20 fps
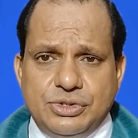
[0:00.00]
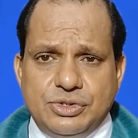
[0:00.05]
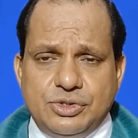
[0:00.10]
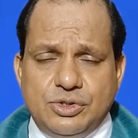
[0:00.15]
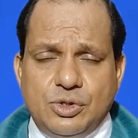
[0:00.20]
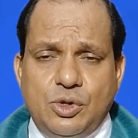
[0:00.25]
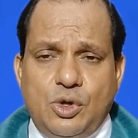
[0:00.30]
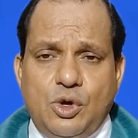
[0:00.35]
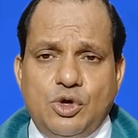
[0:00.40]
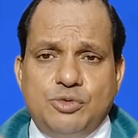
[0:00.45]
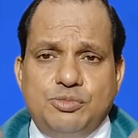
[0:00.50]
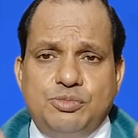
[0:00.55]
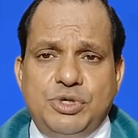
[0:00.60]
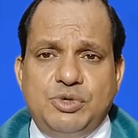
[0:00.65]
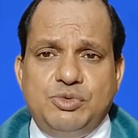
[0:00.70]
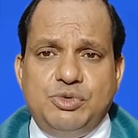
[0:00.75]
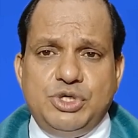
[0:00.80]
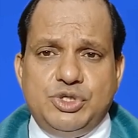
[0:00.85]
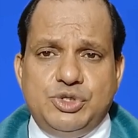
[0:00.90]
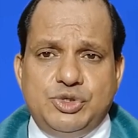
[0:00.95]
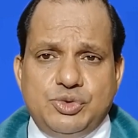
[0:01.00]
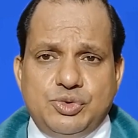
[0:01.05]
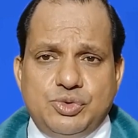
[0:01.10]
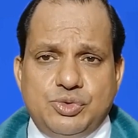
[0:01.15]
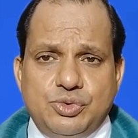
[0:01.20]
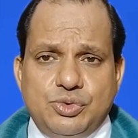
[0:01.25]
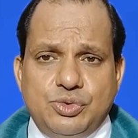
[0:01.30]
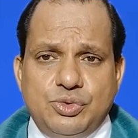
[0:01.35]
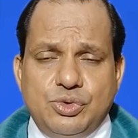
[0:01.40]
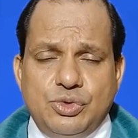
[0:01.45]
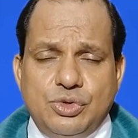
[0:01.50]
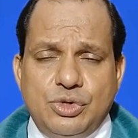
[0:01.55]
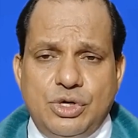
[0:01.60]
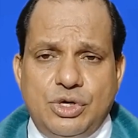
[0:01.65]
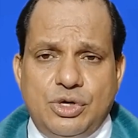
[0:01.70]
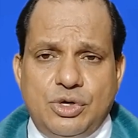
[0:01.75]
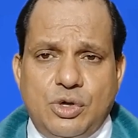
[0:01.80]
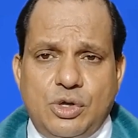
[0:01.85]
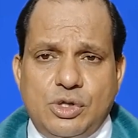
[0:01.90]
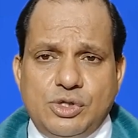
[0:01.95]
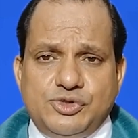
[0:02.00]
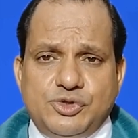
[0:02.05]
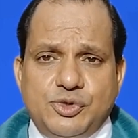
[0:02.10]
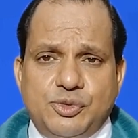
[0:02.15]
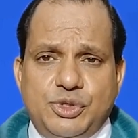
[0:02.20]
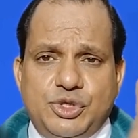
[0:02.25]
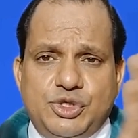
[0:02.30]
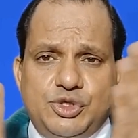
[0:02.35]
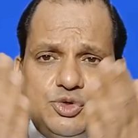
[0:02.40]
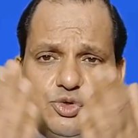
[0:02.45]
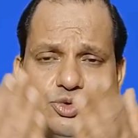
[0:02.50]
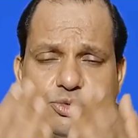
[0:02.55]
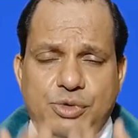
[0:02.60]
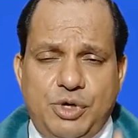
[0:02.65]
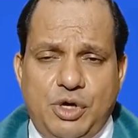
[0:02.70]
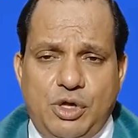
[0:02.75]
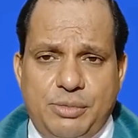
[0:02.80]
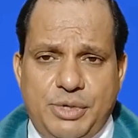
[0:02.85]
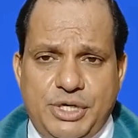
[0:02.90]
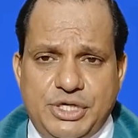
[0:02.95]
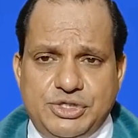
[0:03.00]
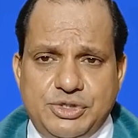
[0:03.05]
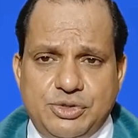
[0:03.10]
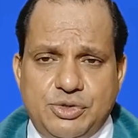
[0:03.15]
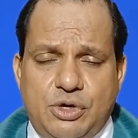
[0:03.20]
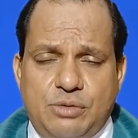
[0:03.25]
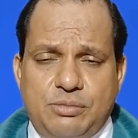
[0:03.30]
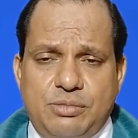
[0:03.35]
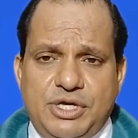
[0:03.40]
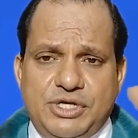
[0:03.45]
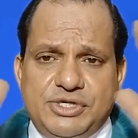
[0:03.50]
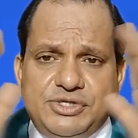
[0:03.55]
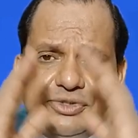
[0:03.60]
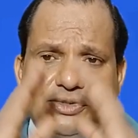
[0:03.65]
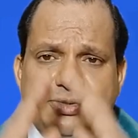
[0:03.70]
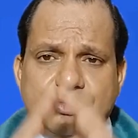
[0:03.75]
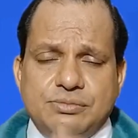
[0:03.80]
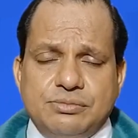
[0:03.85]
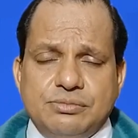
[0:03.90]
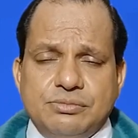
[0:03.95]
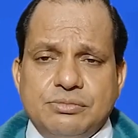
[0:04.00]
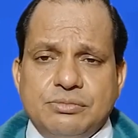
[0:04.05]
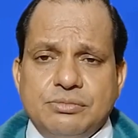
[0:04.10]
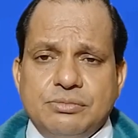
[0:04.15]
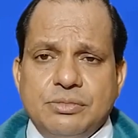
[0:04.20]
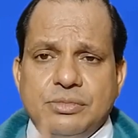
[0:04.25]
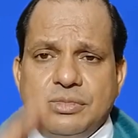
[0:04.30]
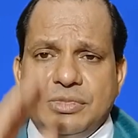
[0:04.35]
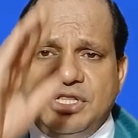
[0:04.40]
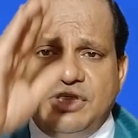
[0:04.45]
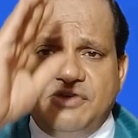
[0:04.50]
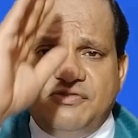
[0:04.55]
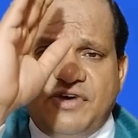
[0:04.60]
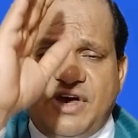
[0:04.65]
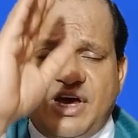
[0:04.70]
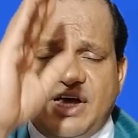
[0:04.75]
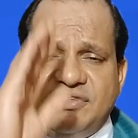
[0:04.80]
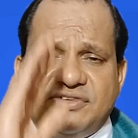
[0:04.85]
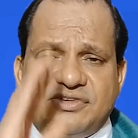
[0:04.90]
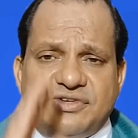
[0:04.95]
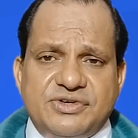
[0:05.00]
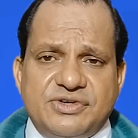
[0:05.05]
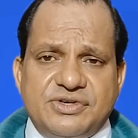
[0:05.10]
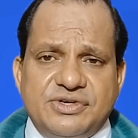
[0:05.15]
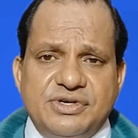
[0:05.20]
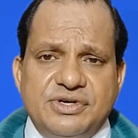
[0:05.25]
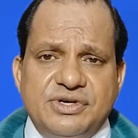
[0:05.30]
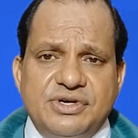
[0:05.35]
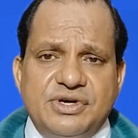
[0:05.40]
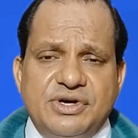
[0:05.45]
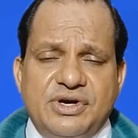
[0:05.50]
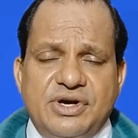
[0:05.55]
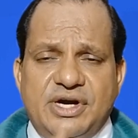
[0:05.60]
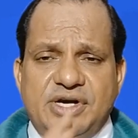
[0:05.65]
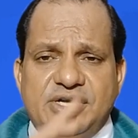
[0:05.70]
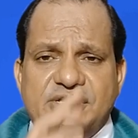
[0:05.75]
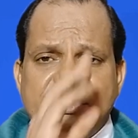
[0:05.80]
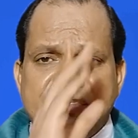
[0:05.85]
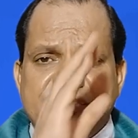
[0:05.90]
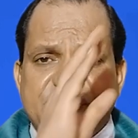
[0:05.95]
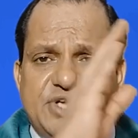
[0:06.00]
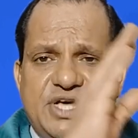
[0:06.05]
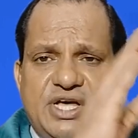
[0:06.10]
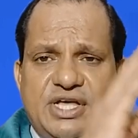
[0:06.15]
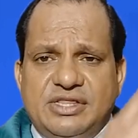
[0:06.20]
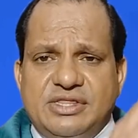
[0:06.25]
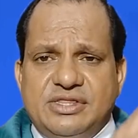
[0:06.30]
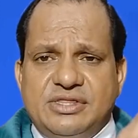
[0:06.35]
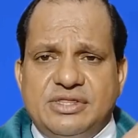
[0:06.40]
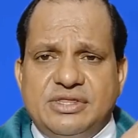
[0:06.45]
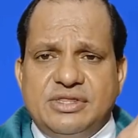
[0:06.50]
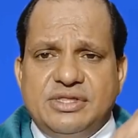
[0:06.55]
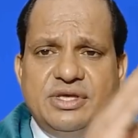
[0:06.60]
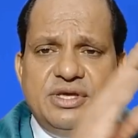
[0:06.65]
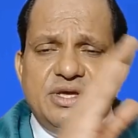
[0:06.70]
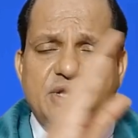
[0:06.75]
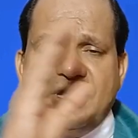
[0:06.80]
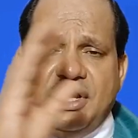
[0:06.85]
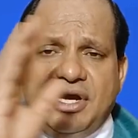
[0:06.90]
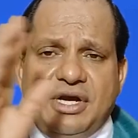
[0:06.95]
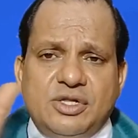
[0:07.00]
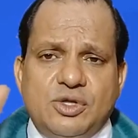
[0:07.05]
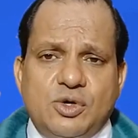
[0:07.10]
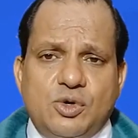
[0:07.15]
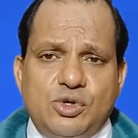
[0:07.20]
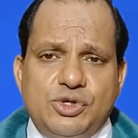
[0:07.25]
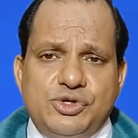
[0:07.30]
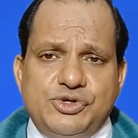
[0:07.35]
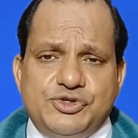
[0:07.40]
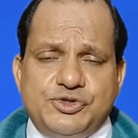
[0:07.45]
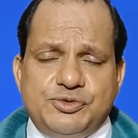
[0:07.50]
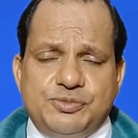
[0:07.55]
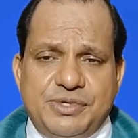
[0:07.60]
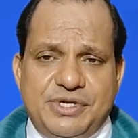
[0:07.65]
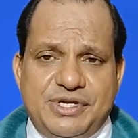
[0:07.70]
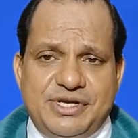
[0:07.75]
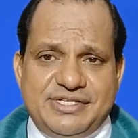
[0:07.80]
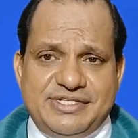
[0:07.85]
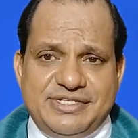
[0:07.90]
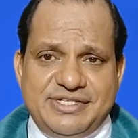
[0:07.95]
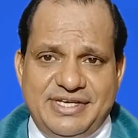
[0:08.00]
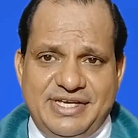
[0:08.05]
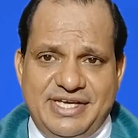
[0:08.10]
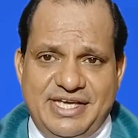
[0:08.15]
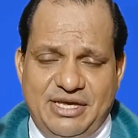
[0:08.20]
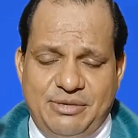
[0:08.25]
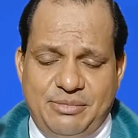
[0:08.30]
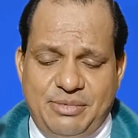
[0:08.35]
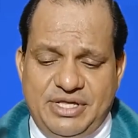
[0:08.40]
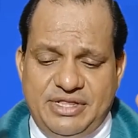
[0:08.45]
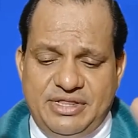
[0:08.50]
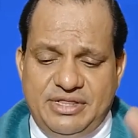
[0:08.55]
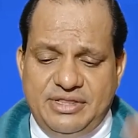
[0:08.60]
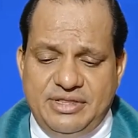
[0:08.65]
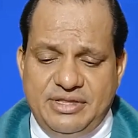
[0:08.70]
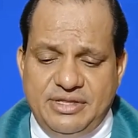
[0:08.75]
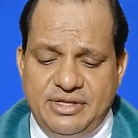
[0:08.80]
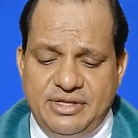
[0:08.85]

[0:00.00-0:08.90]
The Lord be with you, also with you. May Almighty God bless you, the Father and the Son and the Holy Spirit. Amen.